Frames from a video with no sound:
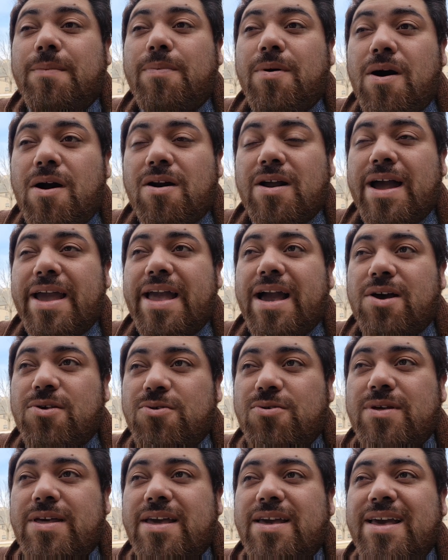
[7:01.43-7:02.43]
apart. I
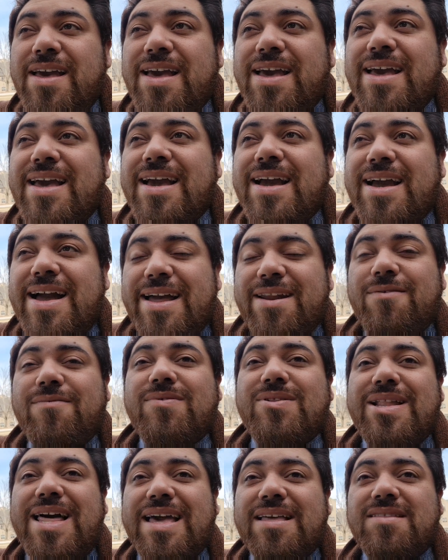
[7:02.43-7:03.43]
actually kind of
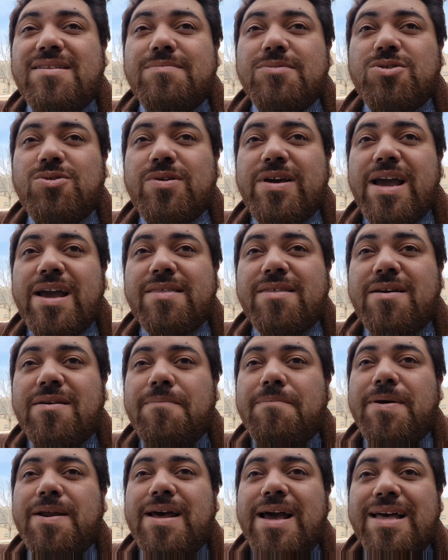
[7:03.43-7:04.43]
like them together,
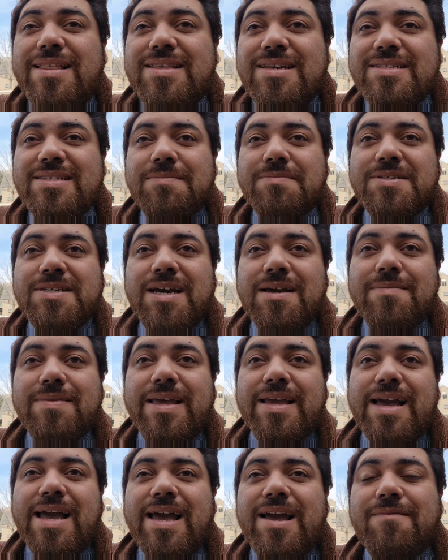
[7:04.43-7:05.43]
but at the same time,
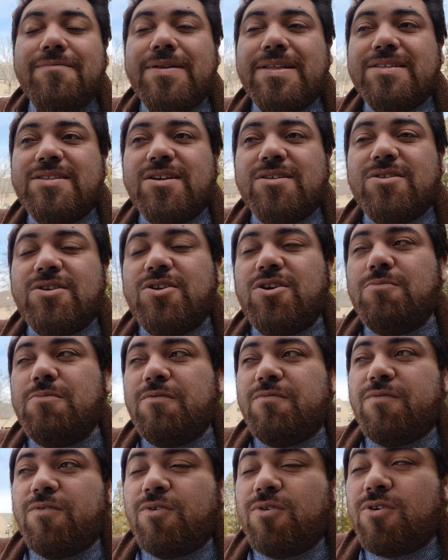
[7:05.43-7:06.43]
like I have been telling you
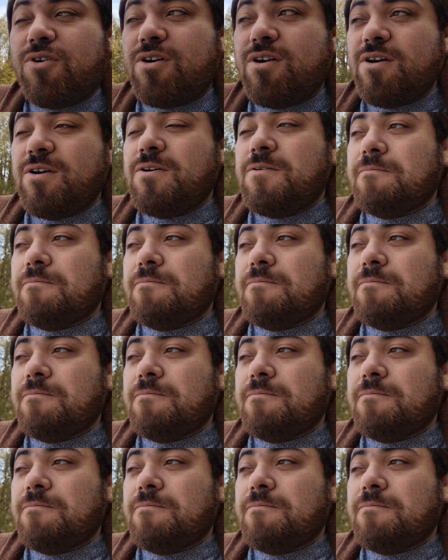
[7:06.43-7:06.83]
before,